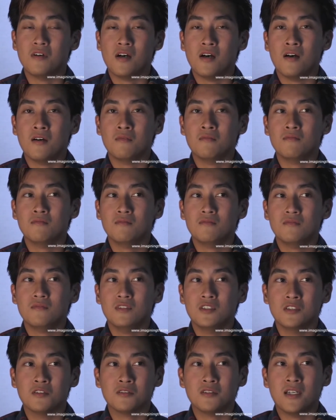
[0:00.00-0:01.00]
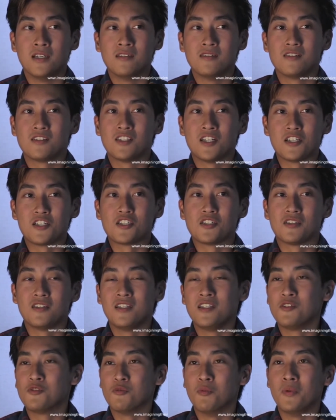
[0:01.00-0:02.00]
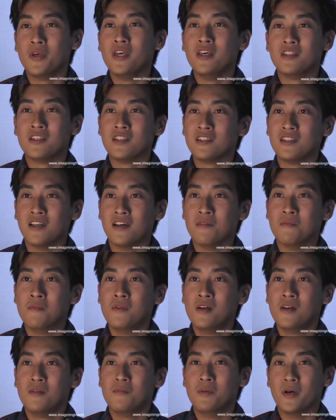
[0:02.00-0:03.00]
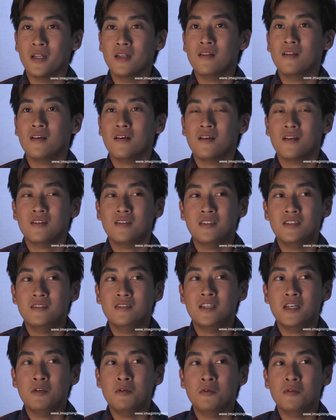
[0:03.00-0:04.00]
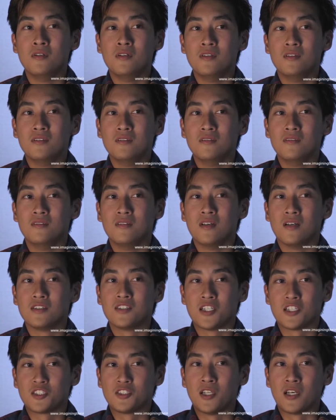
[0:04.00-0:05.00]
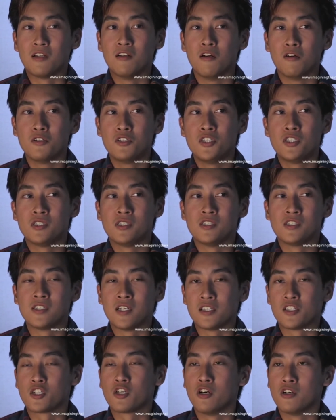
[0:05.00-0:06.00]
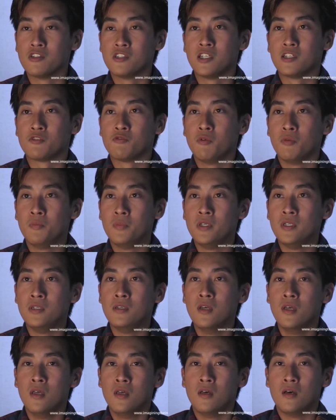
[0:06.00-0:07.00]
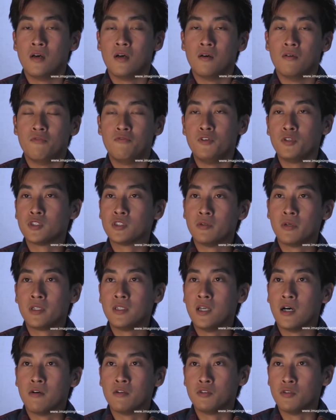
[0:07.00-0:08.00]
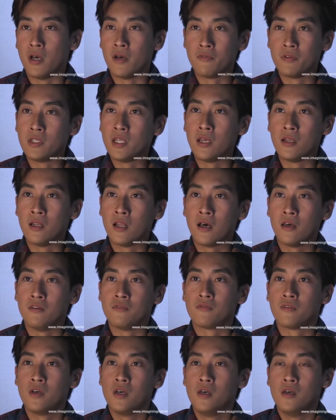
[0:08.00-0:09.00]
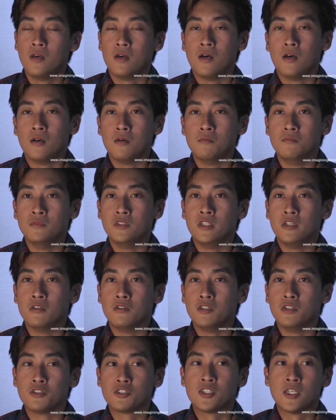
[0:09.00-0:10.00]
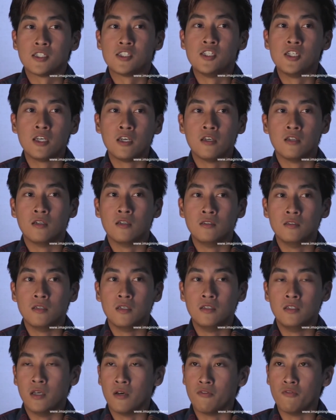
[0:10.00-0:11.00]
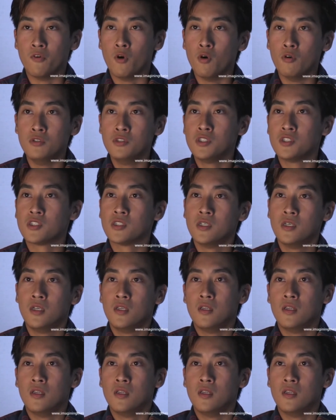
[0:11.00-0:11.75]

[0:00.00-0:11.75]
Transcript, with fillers: um, you know, that such things would be hitting them, but they, such technologies and such concepts would be uh, filtering down into everyday life. Um, they'll, they'll start seeing it in, in their phones,